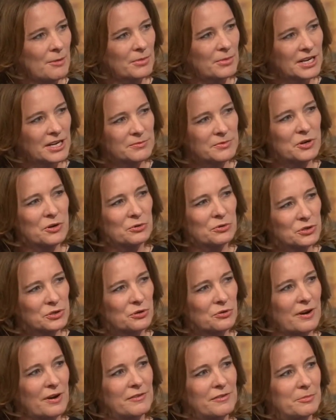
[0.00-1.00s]
but I'm not
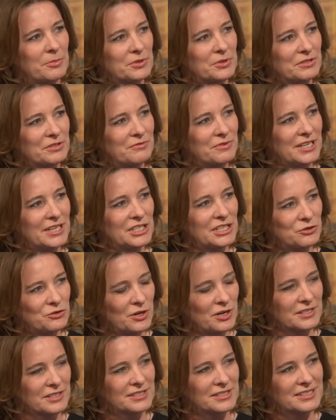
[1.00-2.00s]
sure everybody really
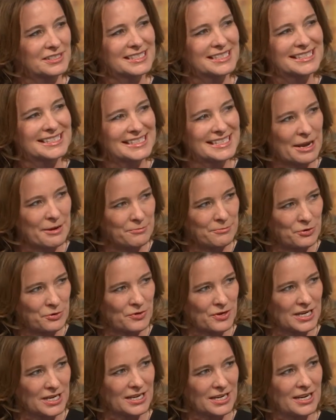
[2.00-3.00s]
trusts
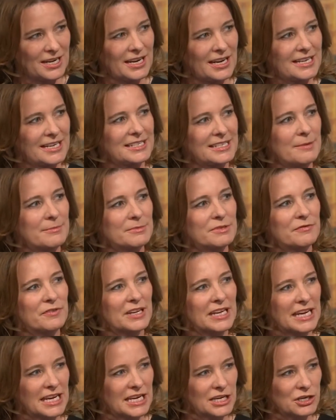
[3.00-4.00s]
temporary in terms of
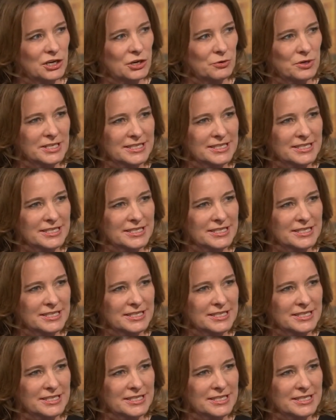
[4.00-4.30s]
the EU,